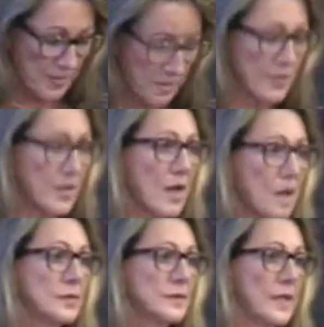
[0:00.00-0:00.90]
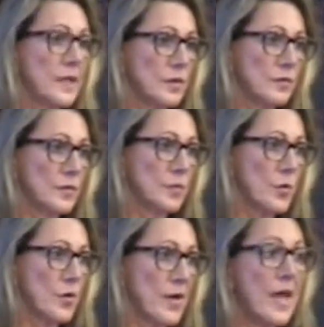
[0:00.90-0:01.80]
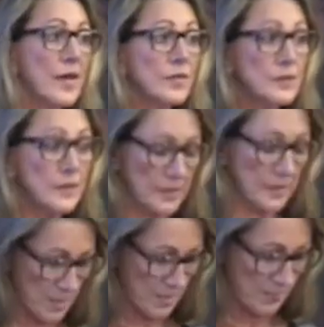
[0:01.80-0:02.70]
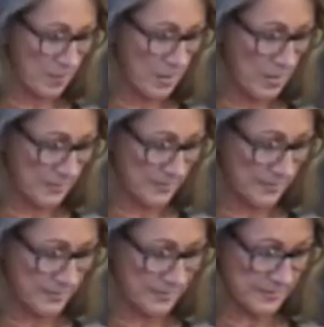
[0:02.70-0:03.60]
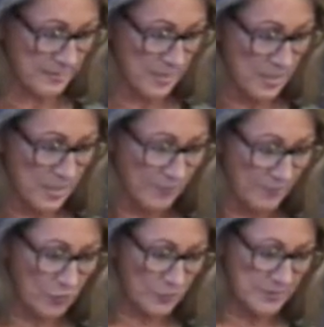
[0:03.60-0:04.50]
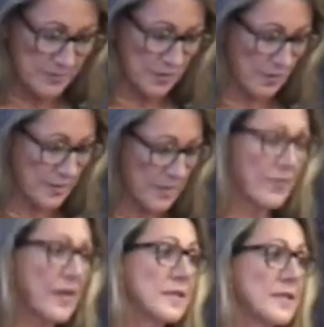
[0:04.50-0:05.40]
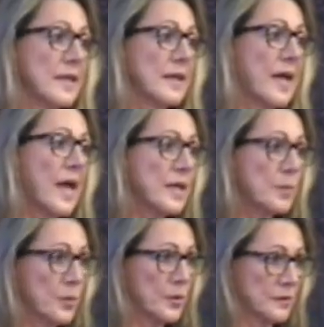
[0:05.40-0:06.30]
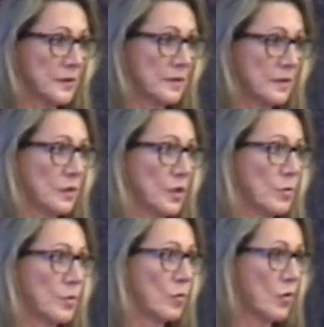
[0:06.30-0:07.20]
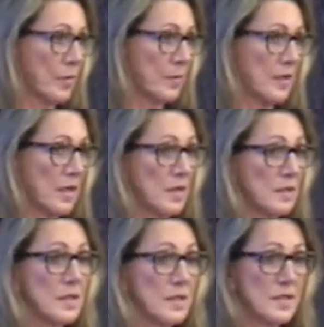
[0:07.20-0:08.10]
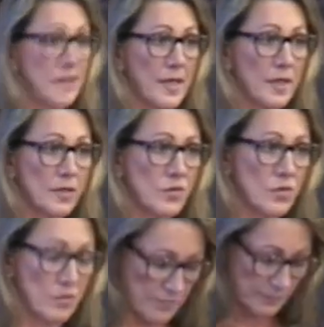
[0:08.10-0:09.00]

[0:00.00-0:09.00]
The novel delved more heavily on politics, focusing on the events that catapulted the global warming onto the stage.